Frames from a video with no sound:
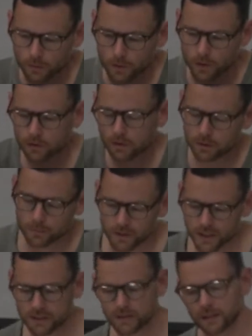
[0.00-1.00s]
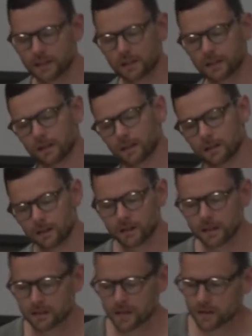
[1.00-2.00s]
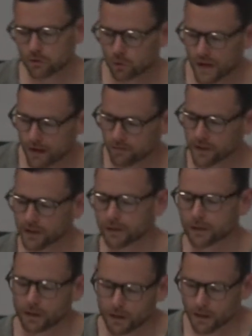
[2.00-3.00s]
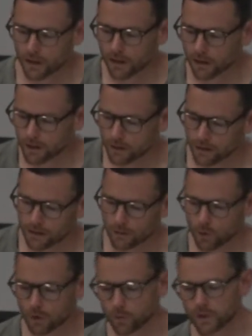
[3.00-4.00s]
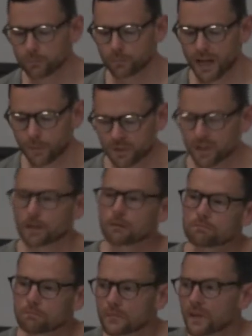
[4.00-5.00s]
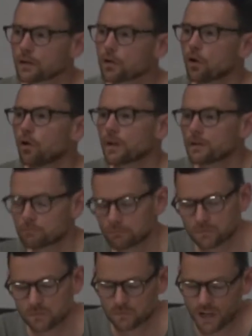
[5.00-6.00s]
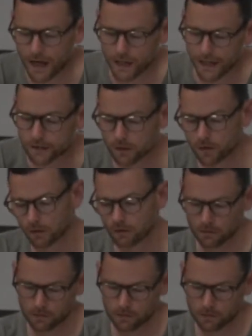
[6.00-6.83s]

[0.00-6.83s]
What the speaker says: puzzles, but it tends to have a what we perhaps can call a dialectical